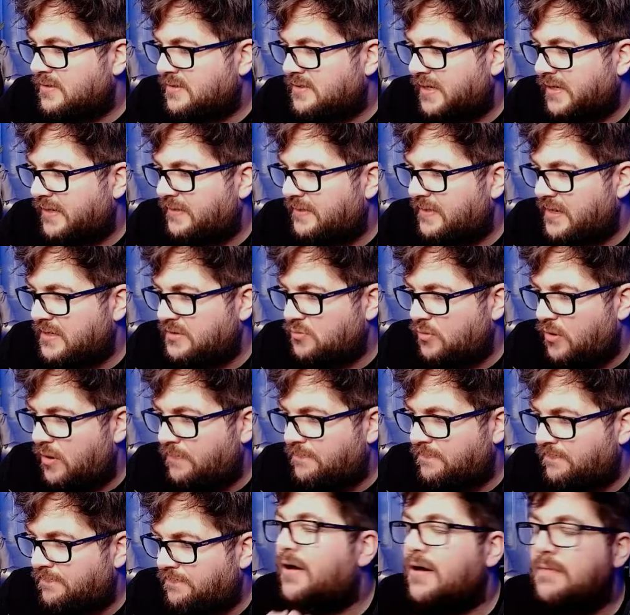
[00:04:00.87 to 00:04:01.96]
See, there's one.
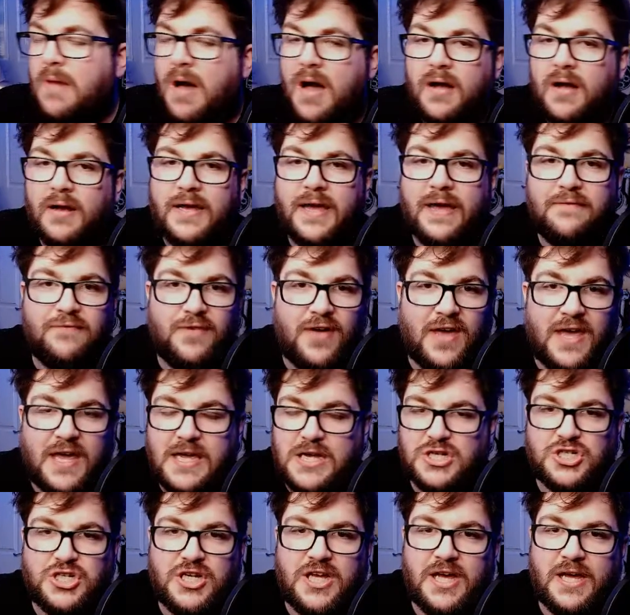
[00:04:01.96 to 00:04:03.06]
And I mark it for
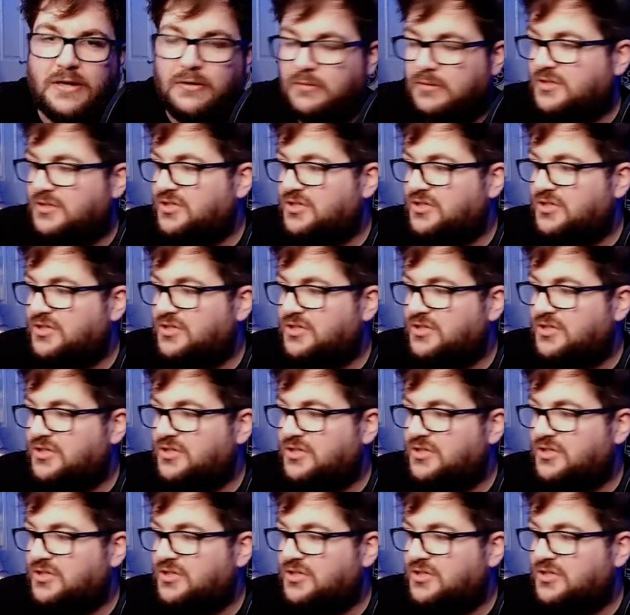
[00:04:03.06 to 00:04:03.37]
each kill.